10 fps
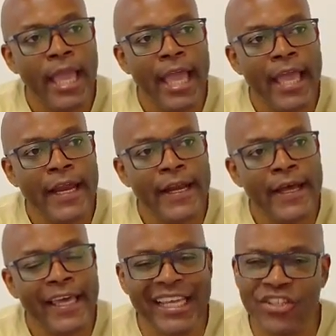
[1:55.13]
and
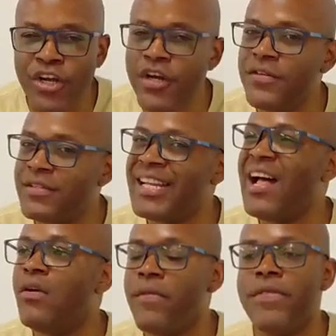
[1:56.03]
it turns
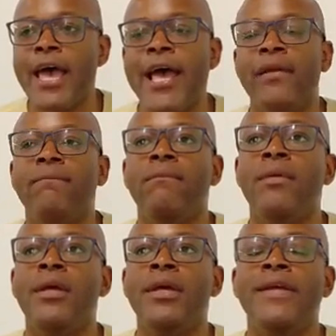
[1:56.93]
out that
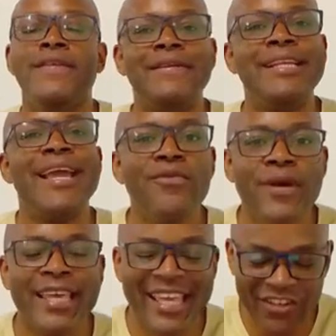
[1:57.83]
they
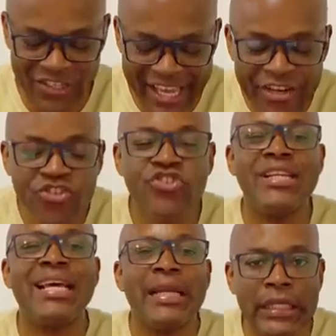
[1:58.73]
were
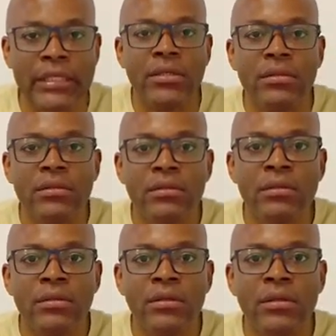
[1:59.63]
intentionally
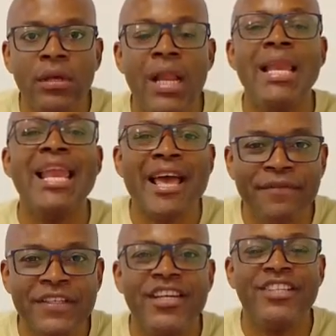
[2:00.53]

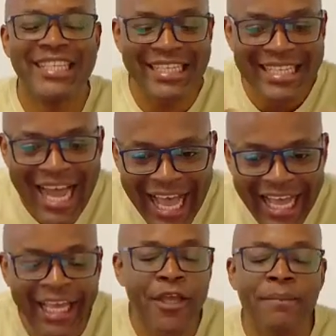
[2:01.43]
left to
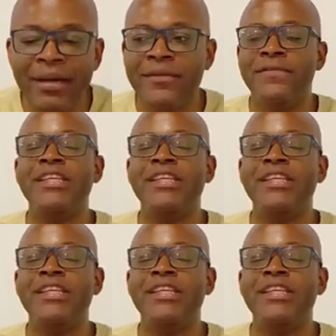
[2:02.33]
die by